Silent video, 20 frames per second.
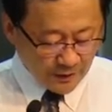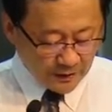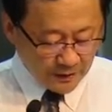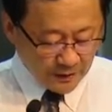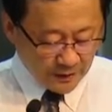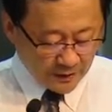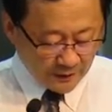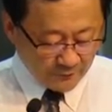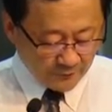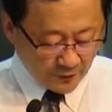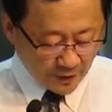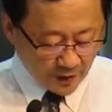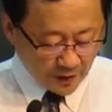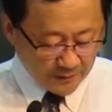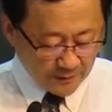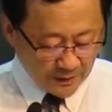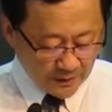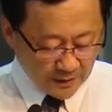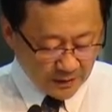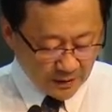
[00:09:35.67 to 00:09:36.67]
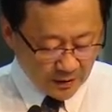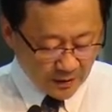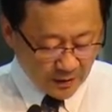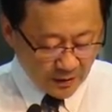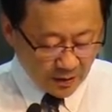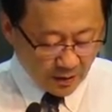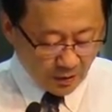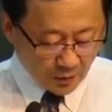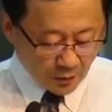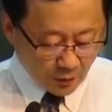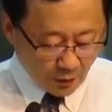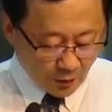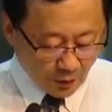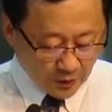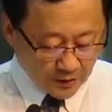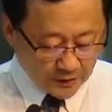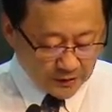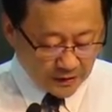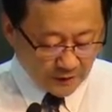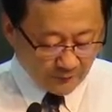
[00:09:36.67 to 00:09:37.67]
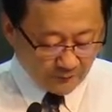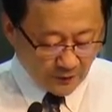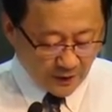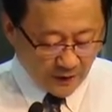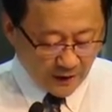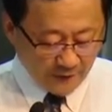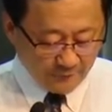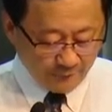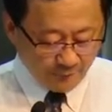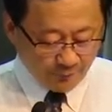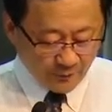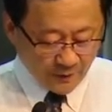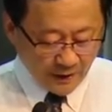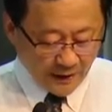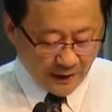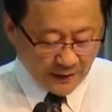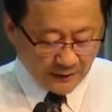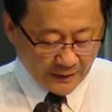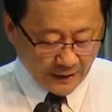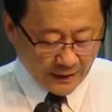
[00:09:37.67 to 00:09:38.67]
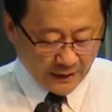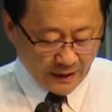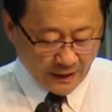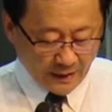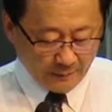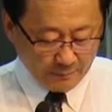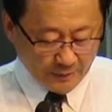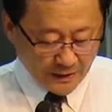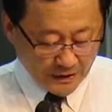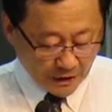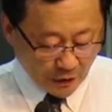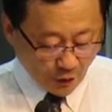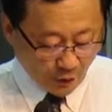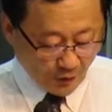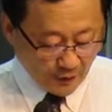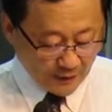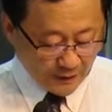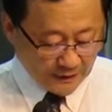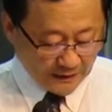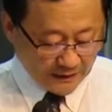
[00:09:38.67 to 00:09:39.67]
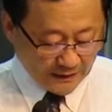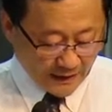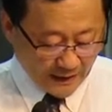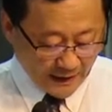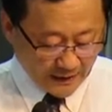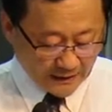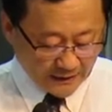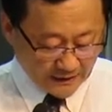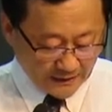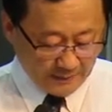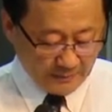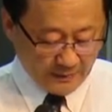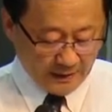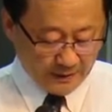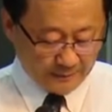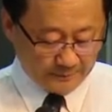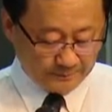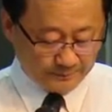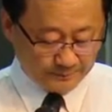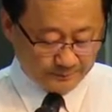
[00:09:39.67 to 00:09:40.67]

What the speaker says: the environment, or quality of life, and that are beyond the academia.